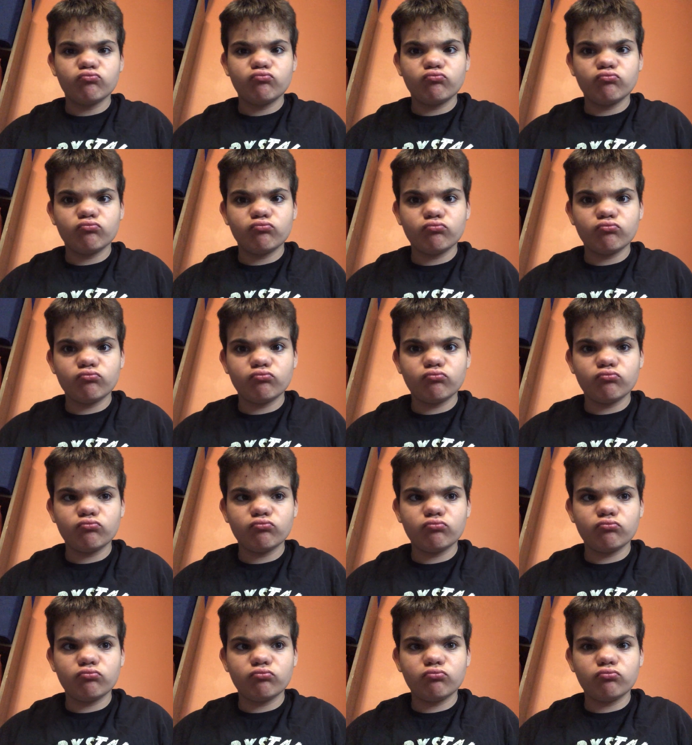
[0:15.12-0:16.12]

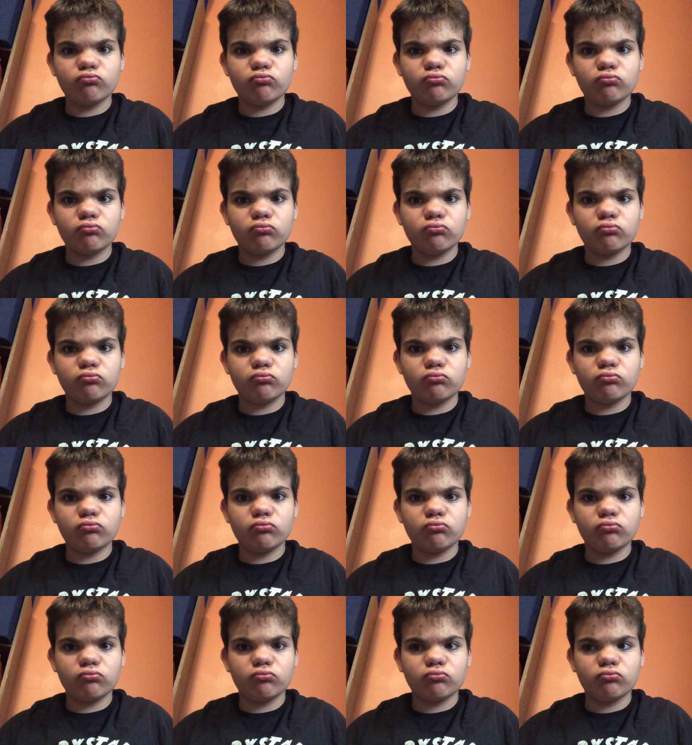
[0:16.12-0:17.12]

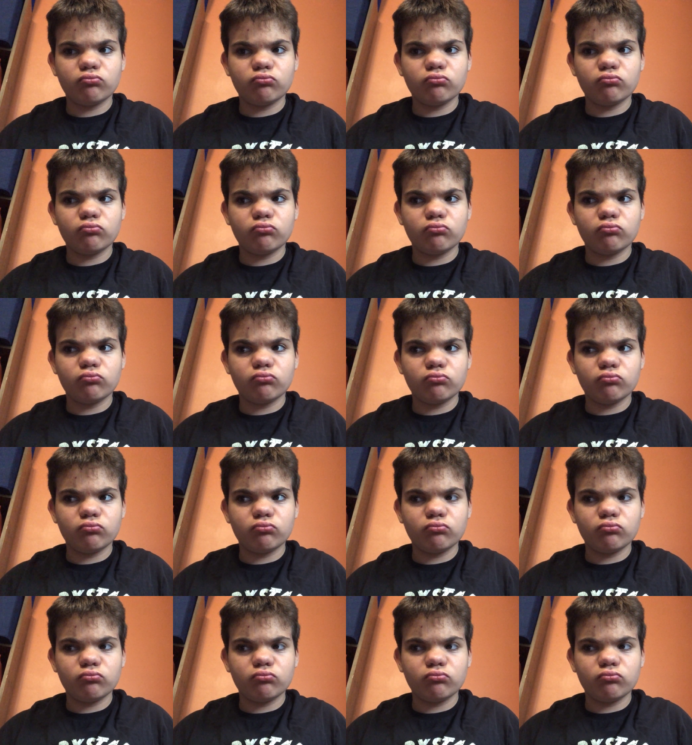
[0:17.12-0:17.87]
No one is speaking in this clip.